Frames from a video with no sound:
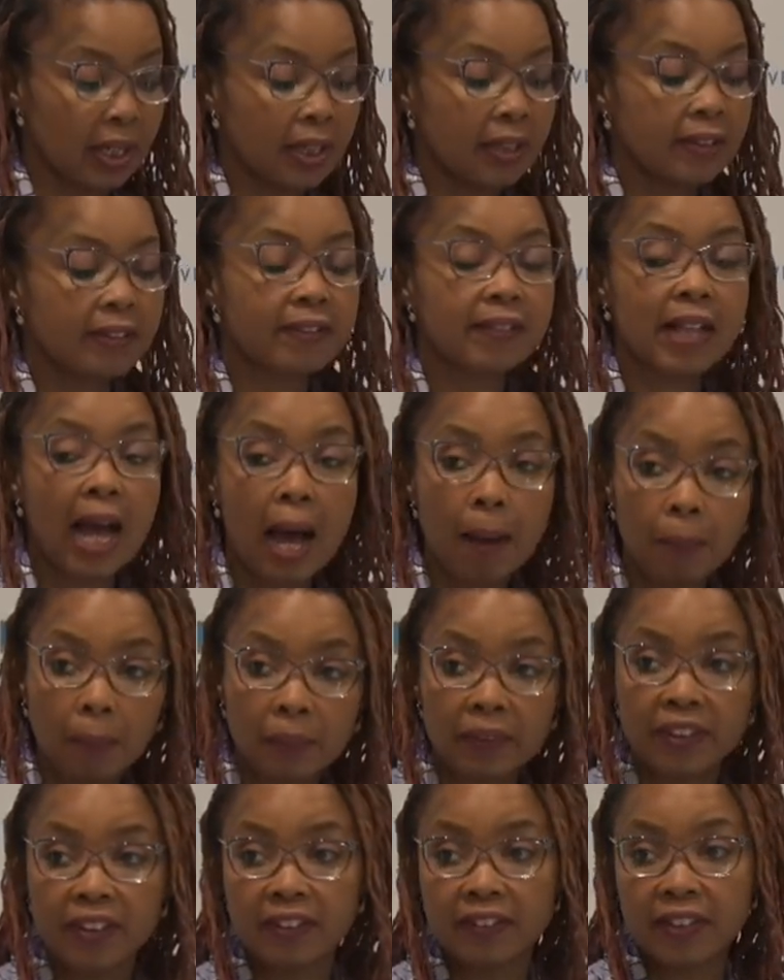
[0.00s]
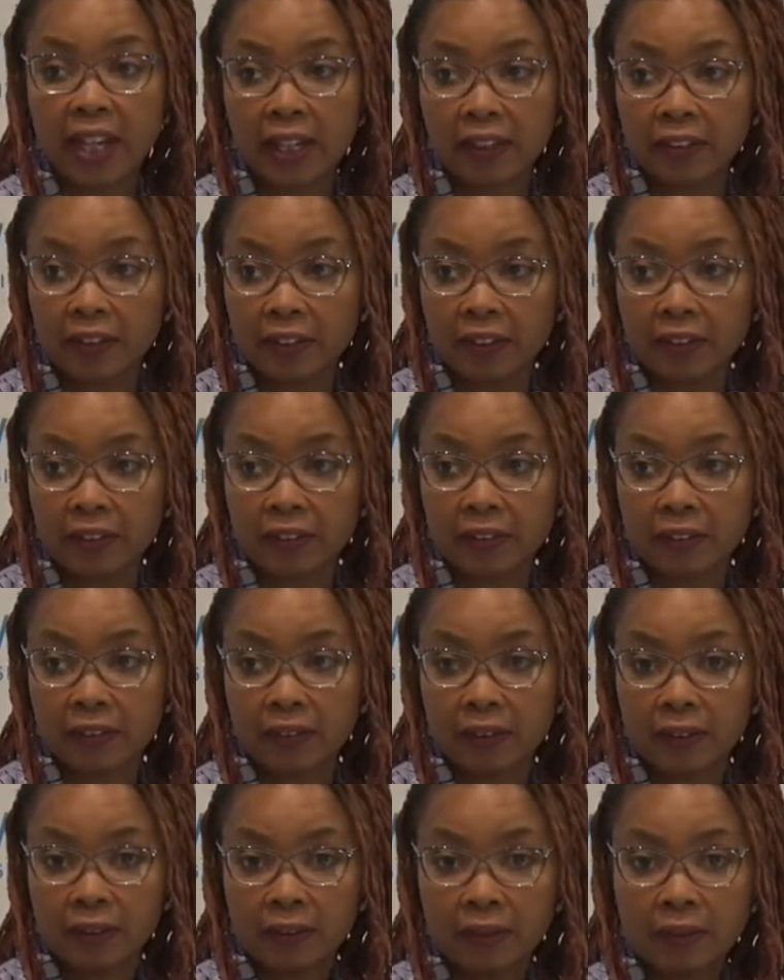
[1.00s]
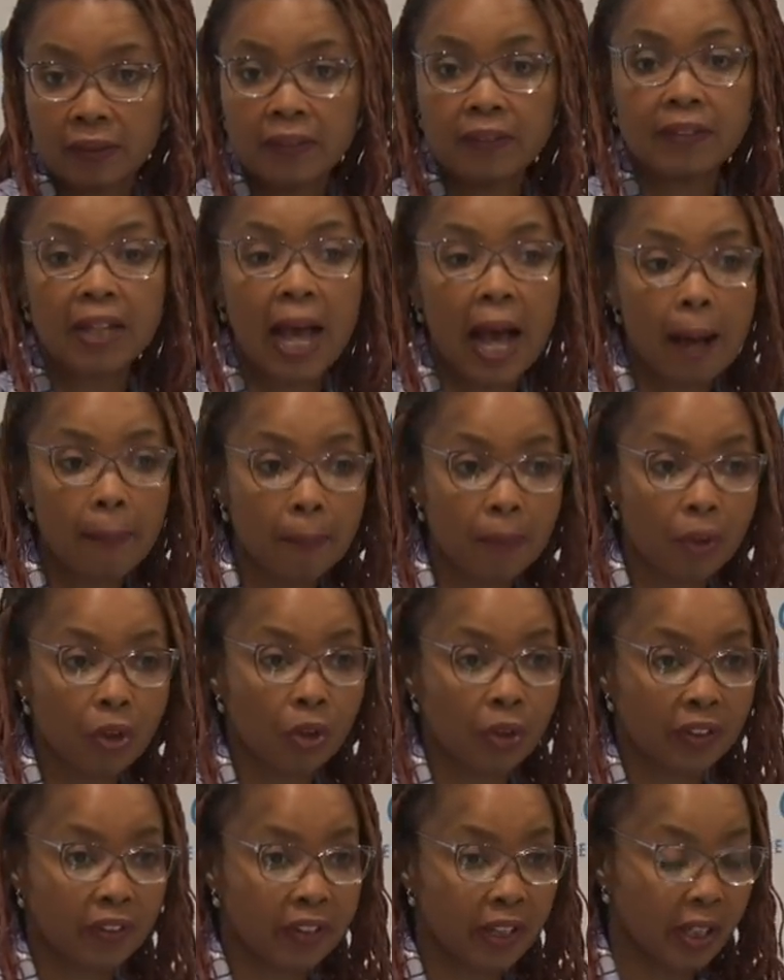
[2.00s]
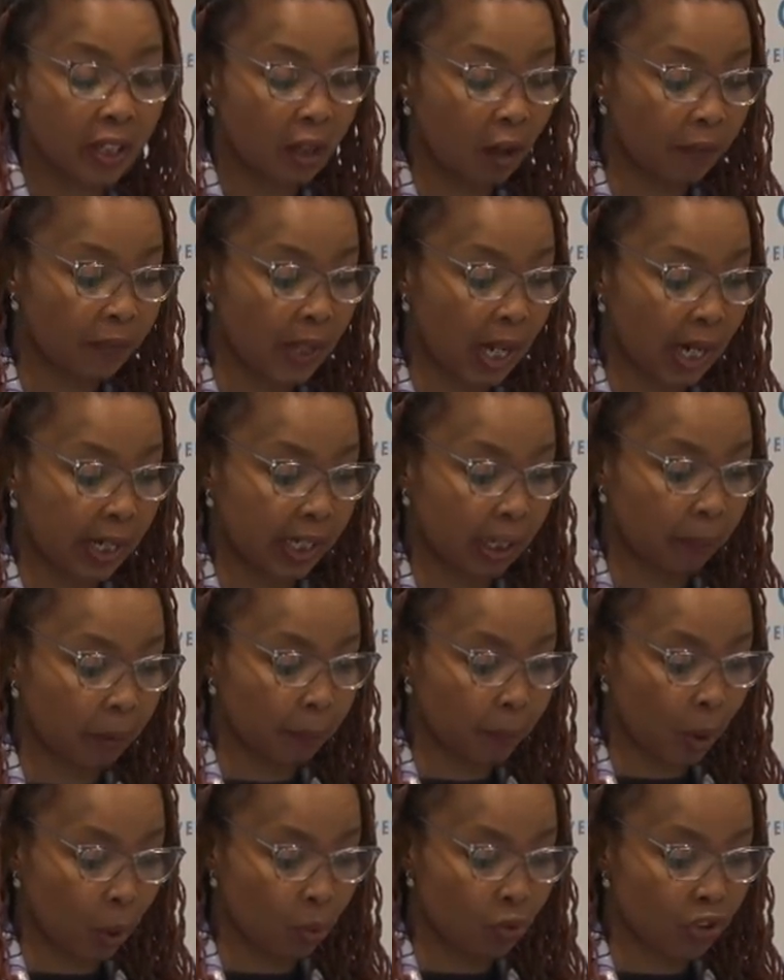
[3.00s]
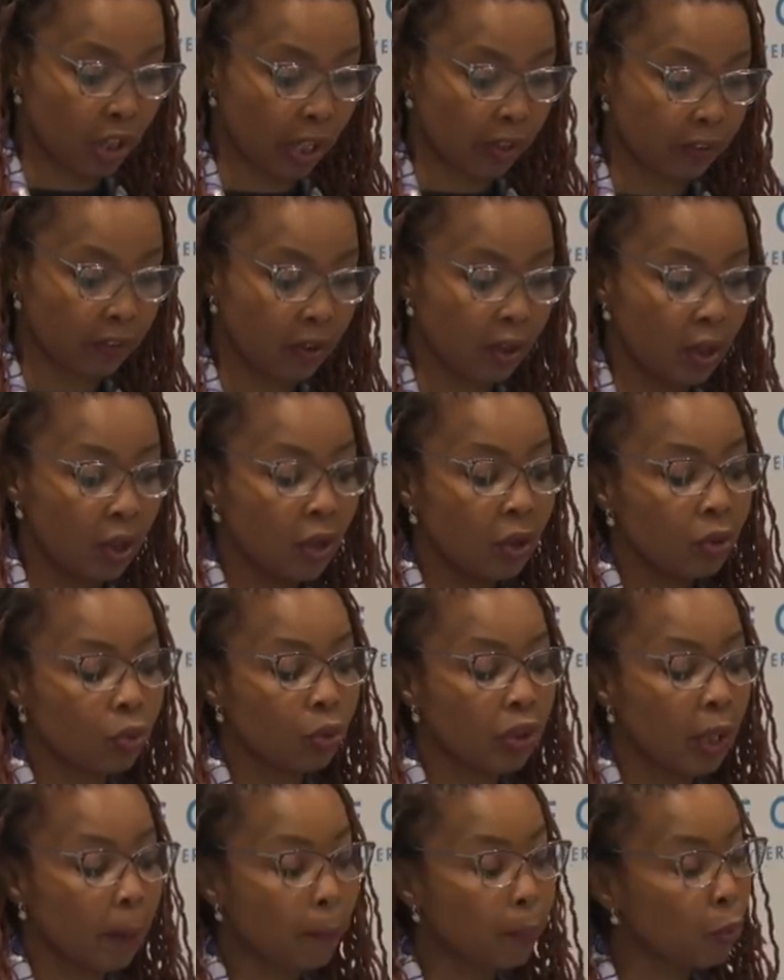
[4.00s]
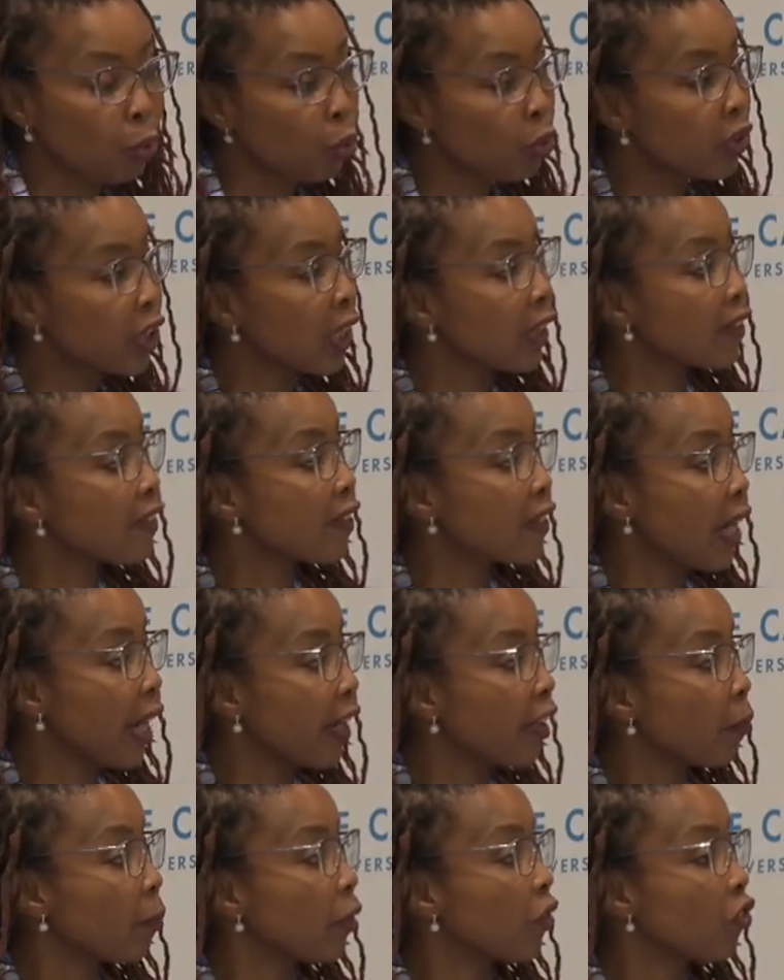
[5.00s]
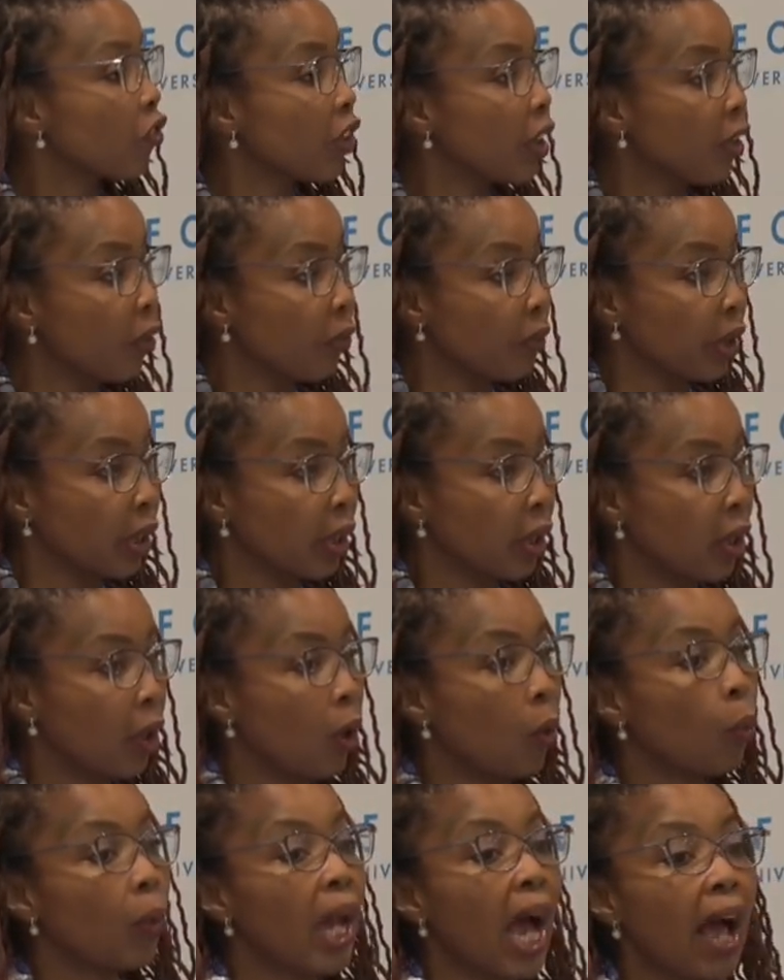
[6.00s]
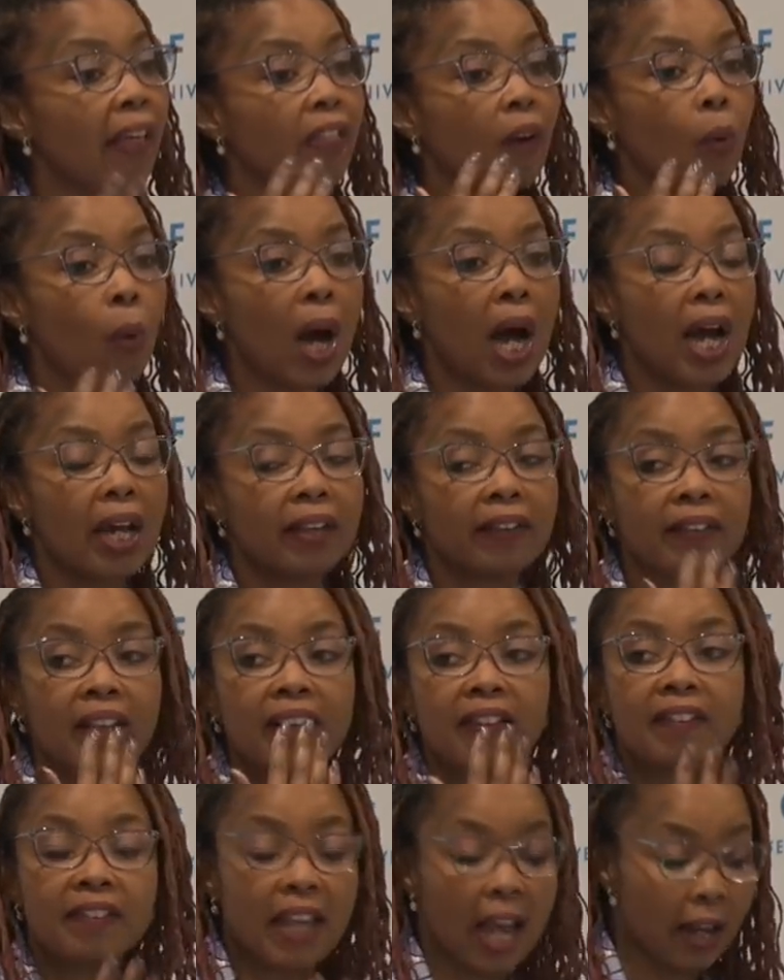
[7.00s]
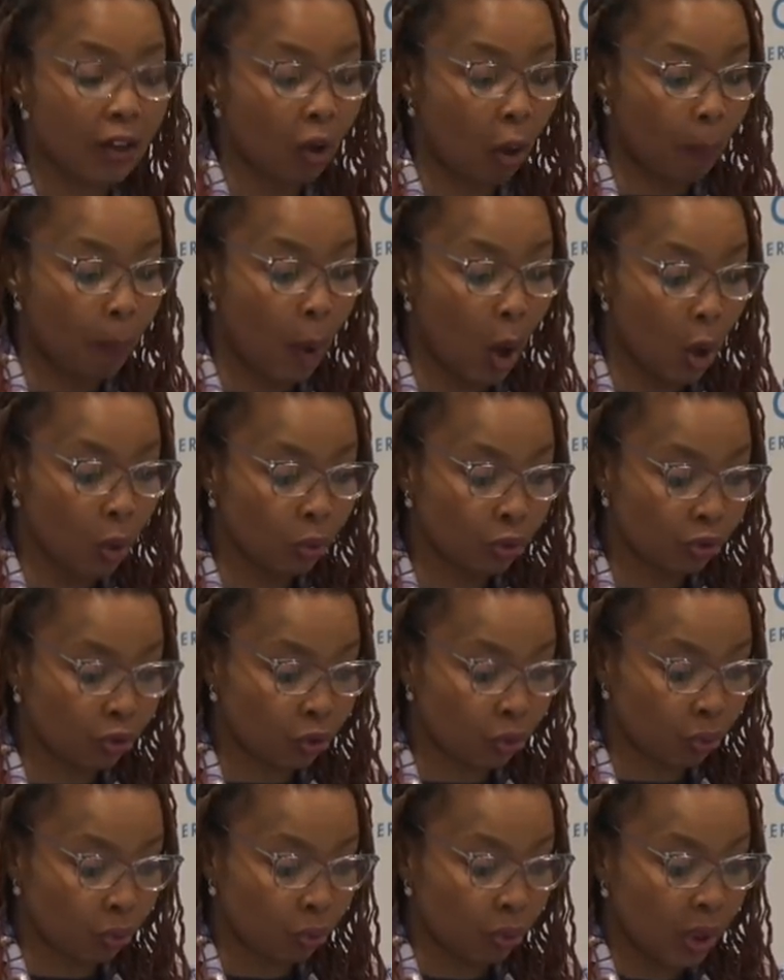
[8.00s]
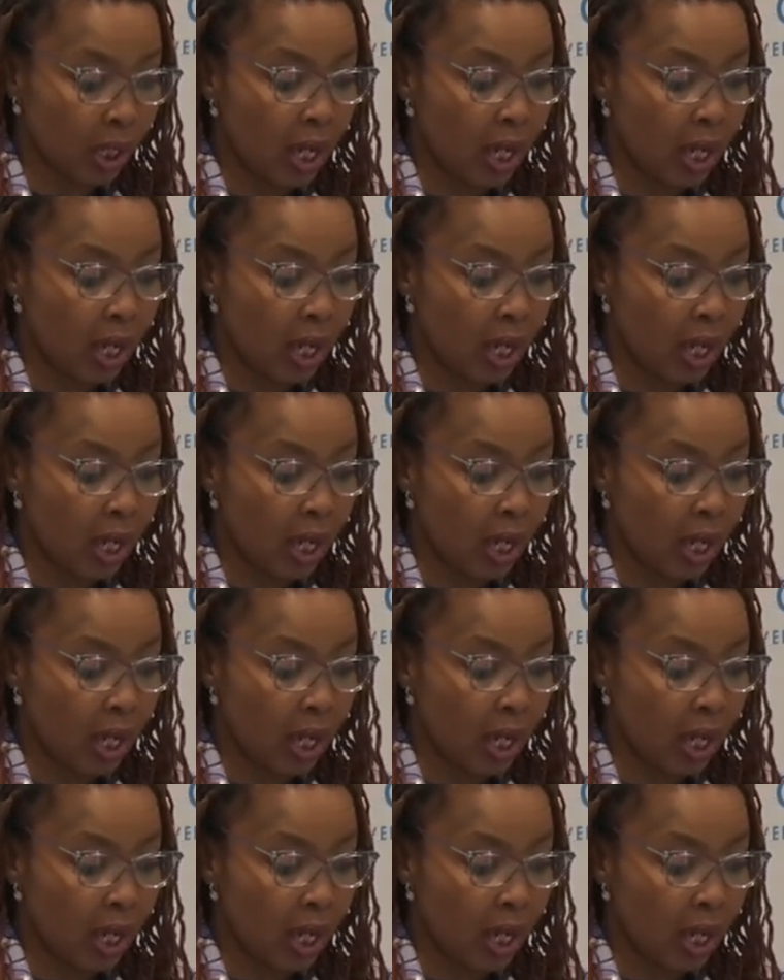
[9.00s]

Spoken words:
some dissenters, some critique of the academic project to the brutal state machinery we otherwise stand opposed to